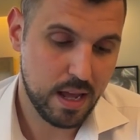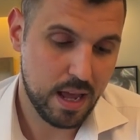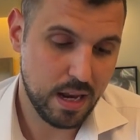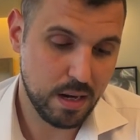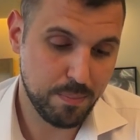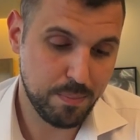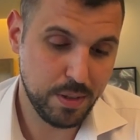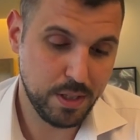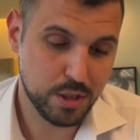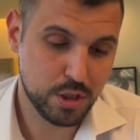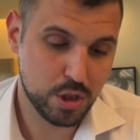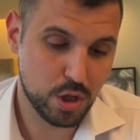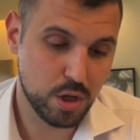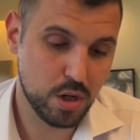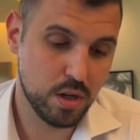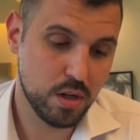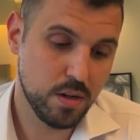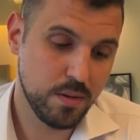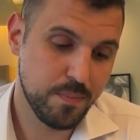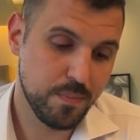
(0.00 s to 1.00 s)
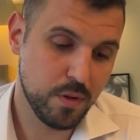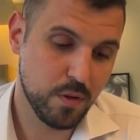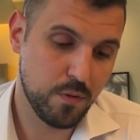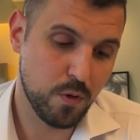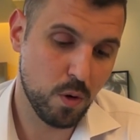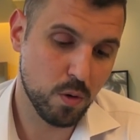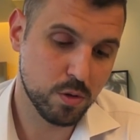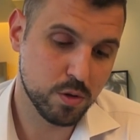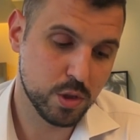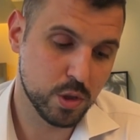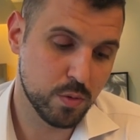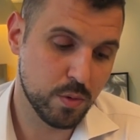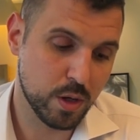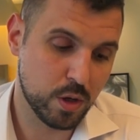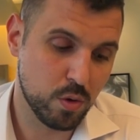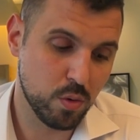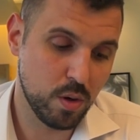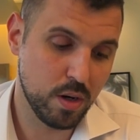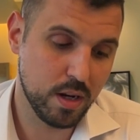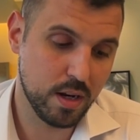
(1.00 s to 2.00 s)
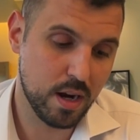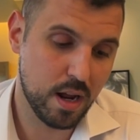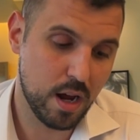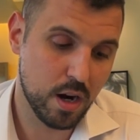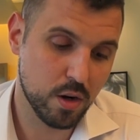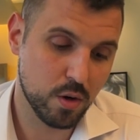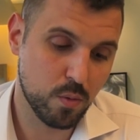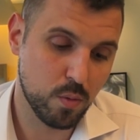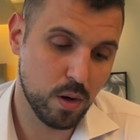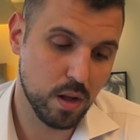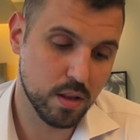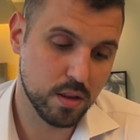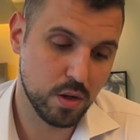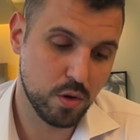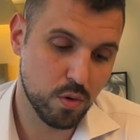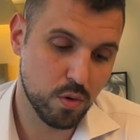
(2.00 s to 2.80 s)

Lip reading: And be sure to focus on recruiting a higher quality